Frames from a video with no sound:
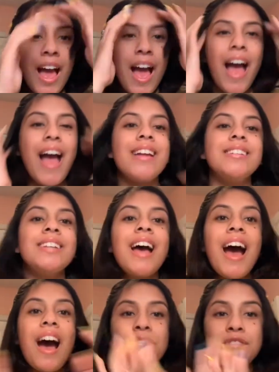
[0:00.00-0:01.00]
And
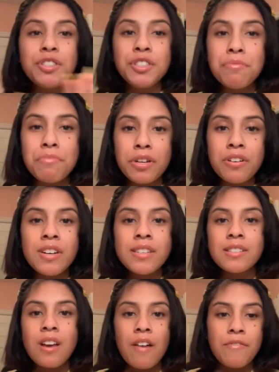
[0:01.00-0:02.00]
after your mirror
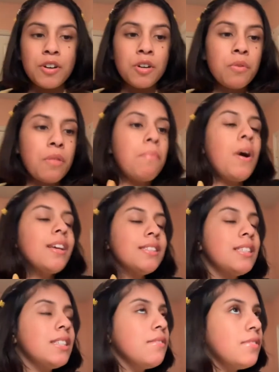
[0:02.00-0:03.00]
is covered with
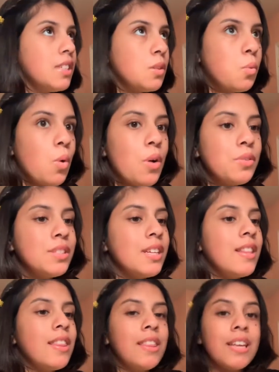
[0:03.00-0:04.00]
positivity quotes
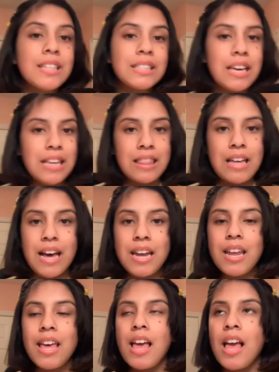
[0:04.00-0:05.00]
and things like
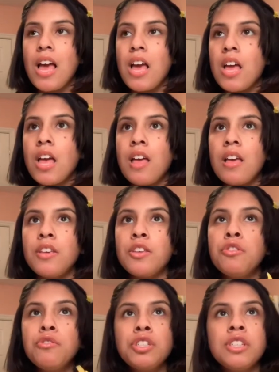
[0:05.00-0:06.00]
that,
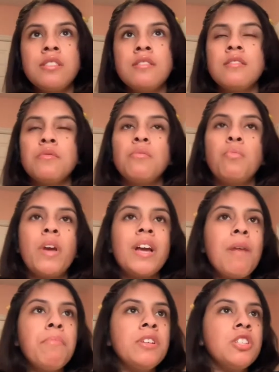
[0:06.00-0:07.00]
you just wake
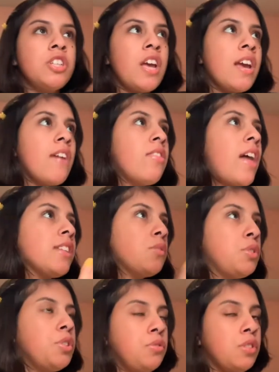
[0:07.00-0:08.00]
up each day and that's
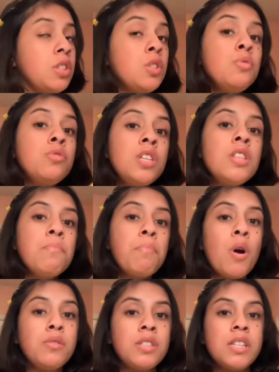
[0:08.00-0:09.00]
what you see. You see the
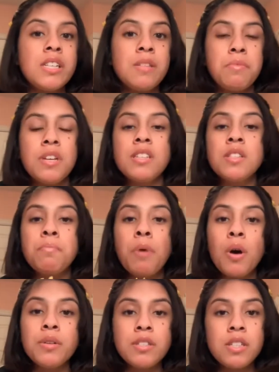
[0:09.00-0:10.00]
post-its because the
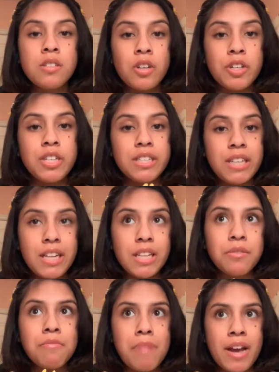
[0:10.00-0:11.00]
post-its are your
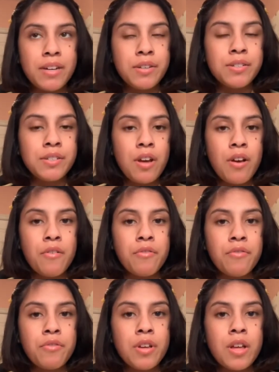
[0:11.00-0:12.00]
daily reminders
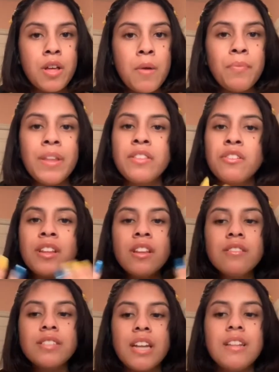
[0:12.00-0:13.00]
of like they're
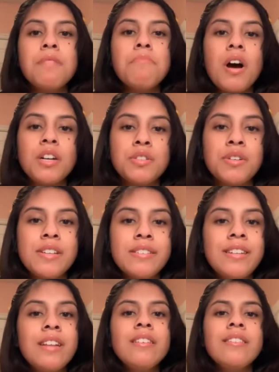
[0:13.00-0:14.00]
little daily mantras,
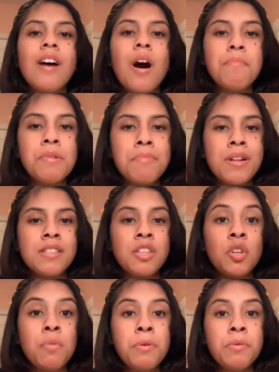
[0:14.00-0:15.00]
daily compliments that
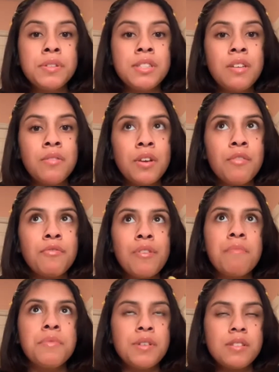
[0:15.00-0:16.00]
you'll be receiving
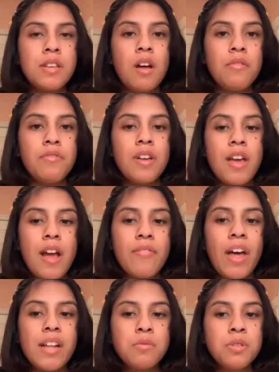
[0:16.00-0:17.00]
from yourself.
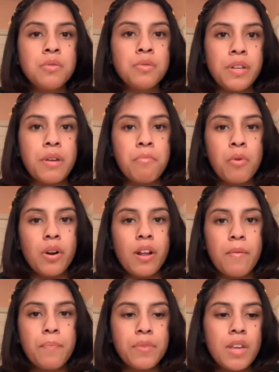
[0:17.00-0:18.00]
And that's what's really
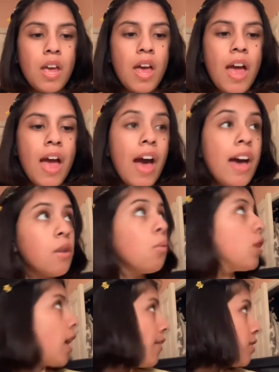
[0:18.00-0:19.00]
important. And
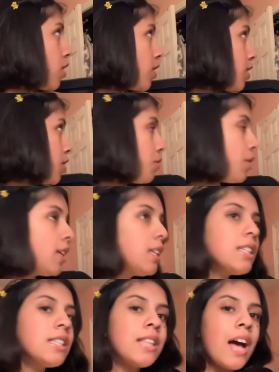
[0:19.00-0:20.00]
what I've started doing
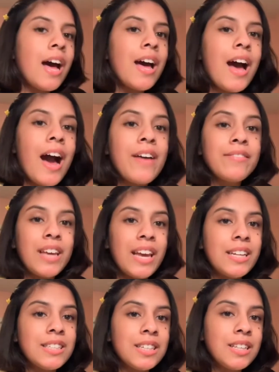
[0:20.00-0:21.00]
is that I've
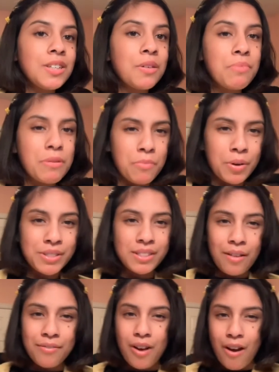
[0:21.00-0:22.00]
gained a little bit more
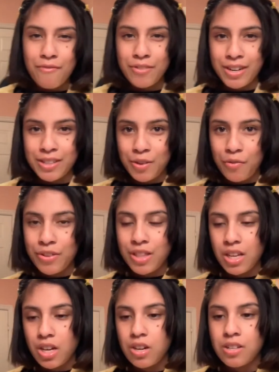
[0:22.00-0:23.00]
self confidence over
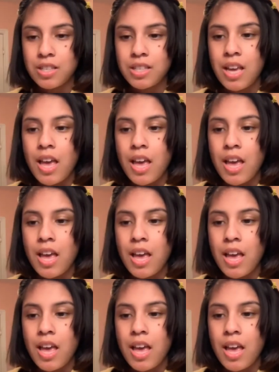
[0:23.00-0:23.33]
the years